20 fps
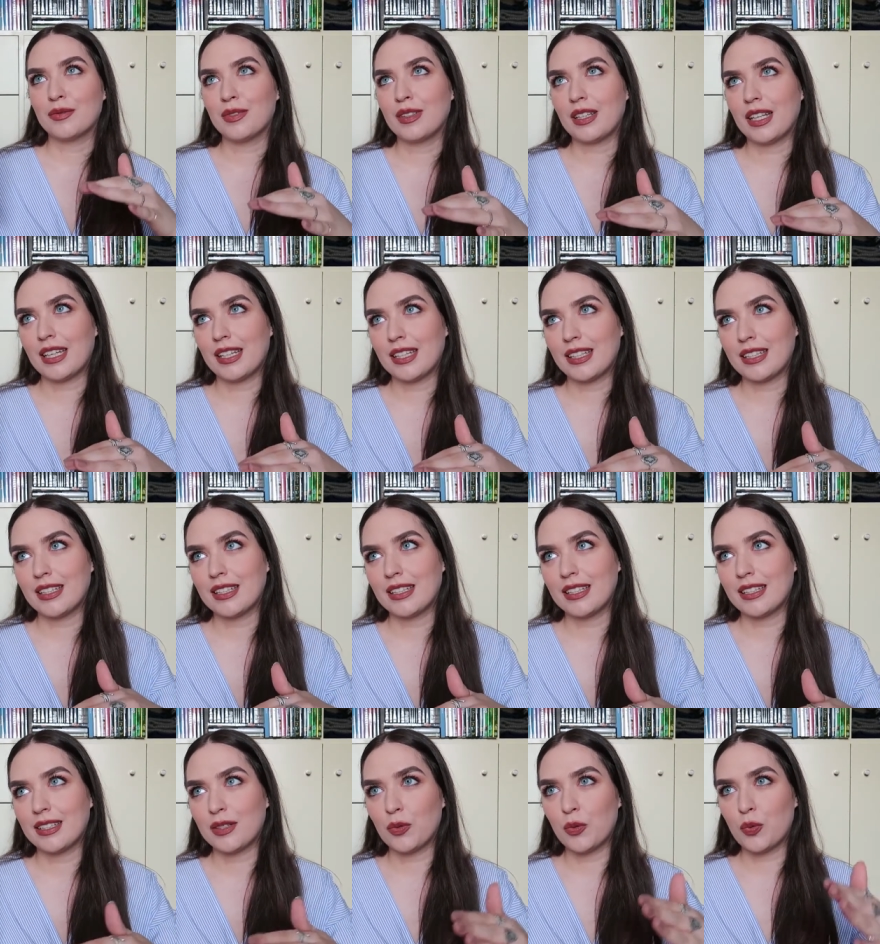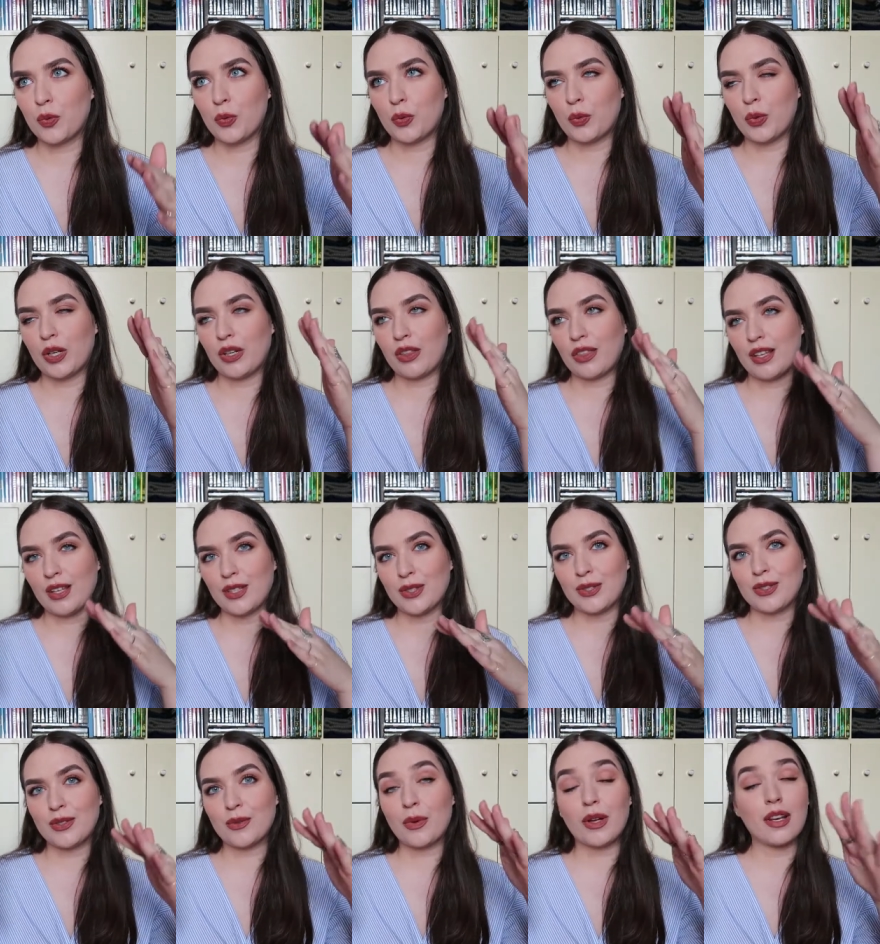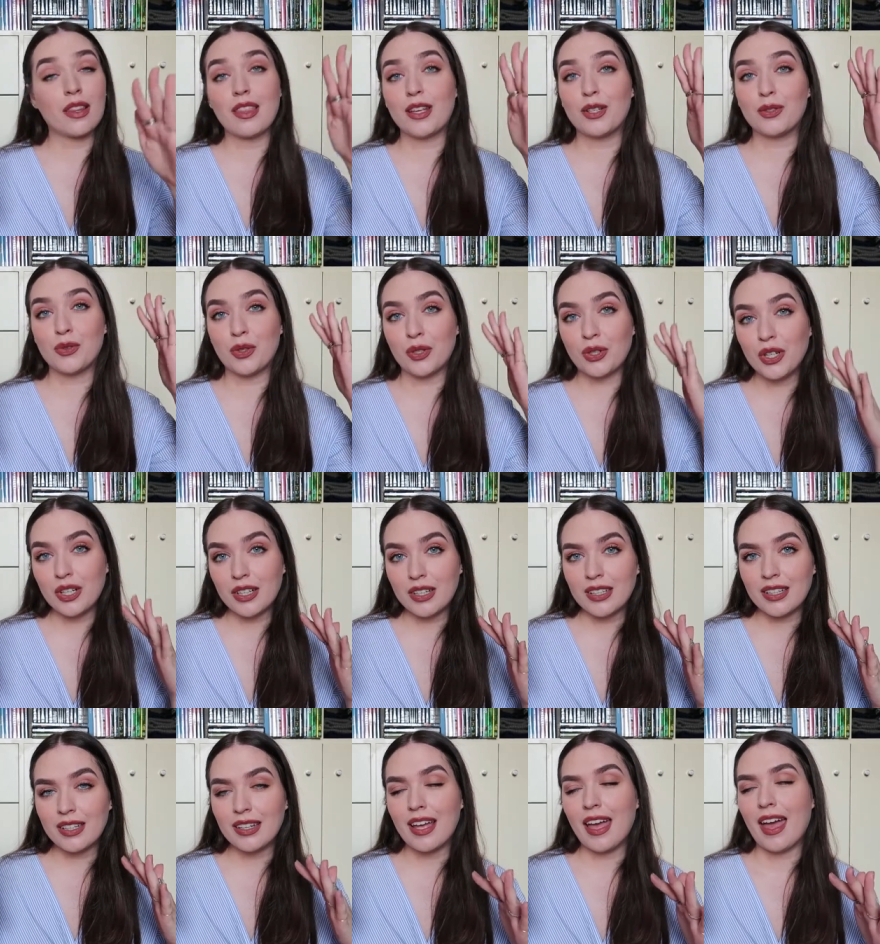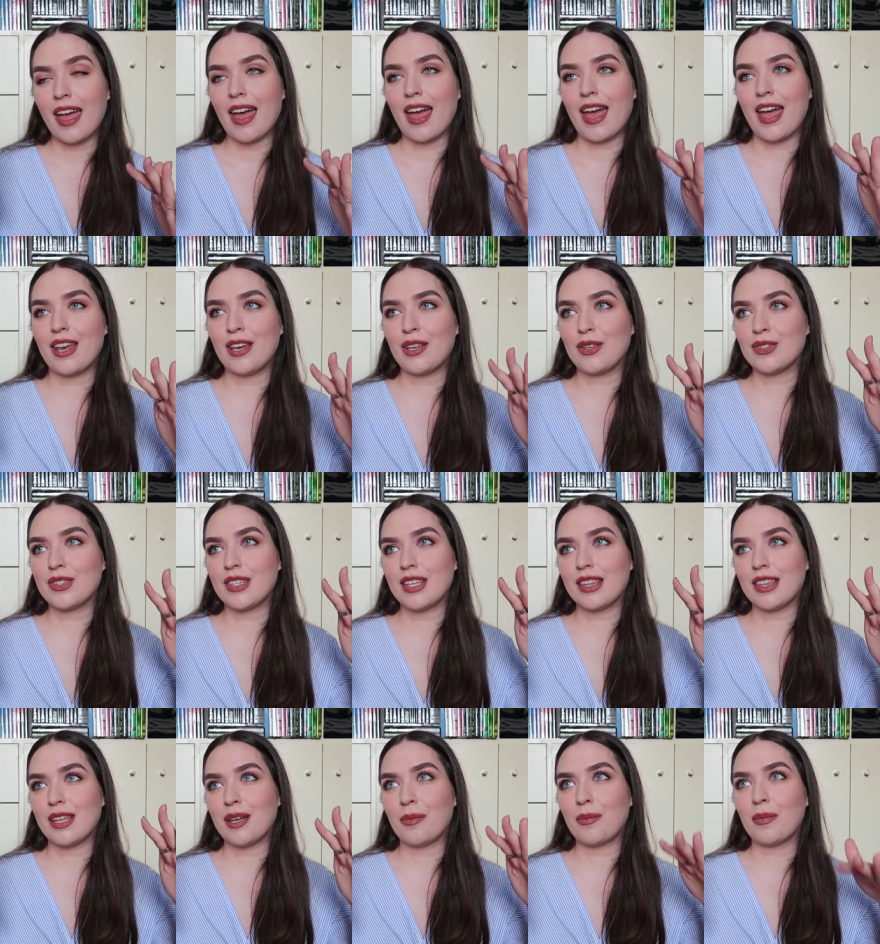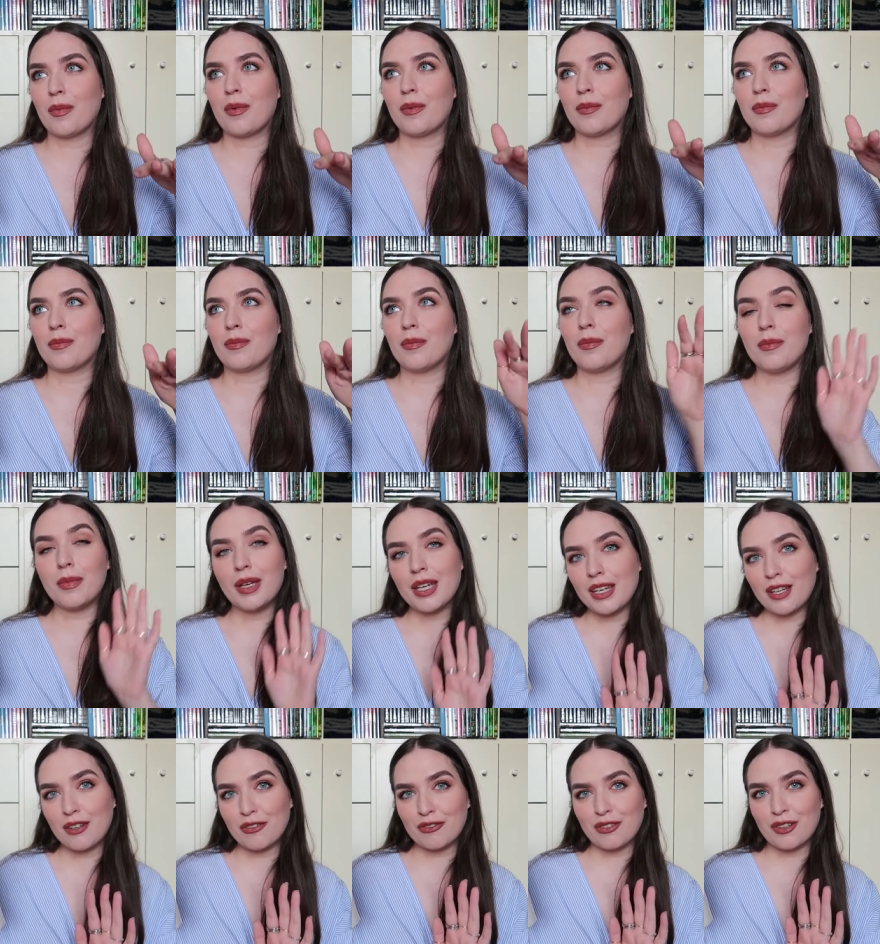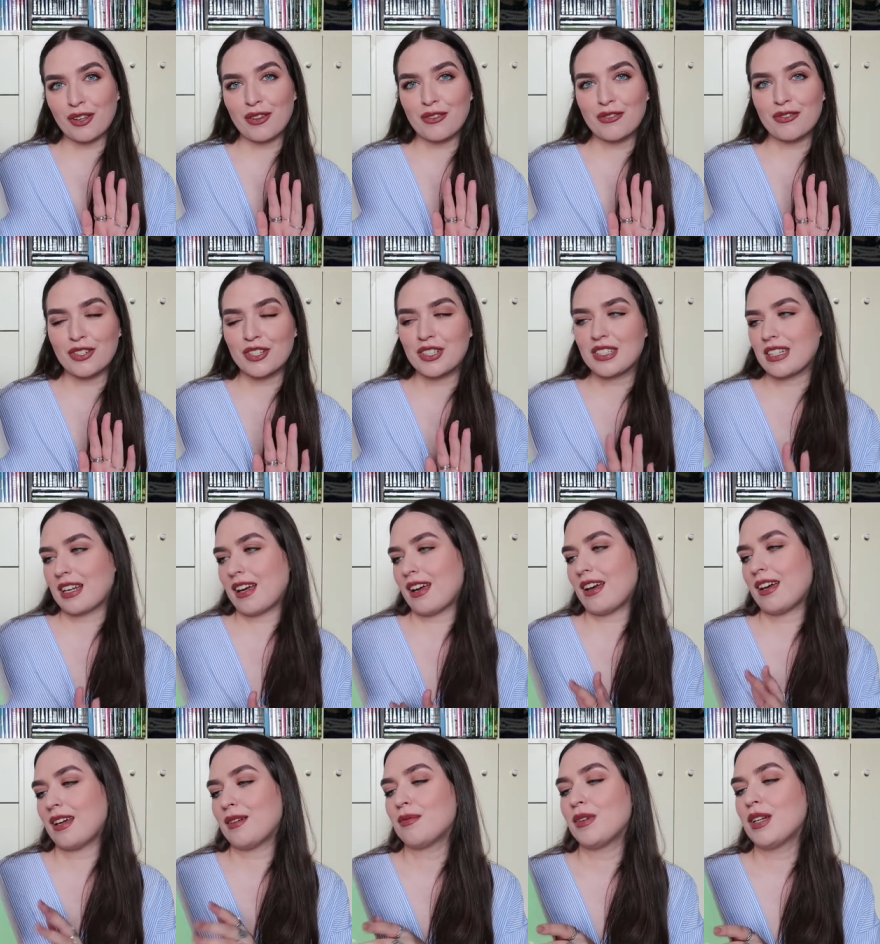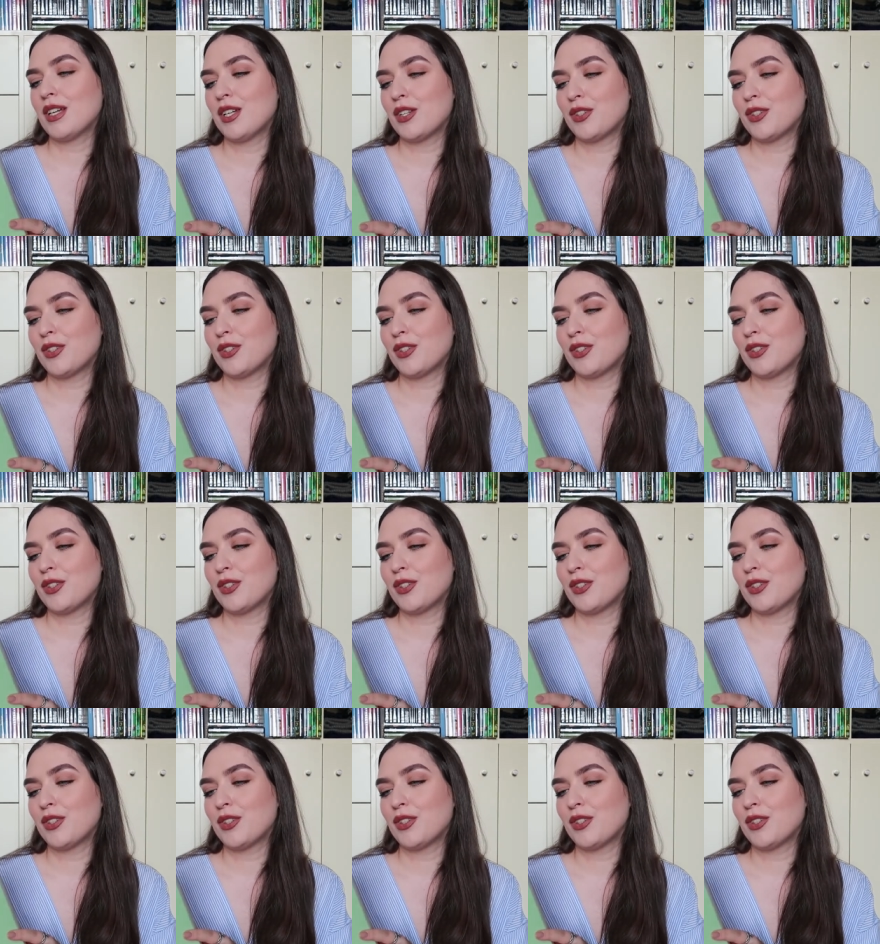like when things were good, and you see them meeting for the first time.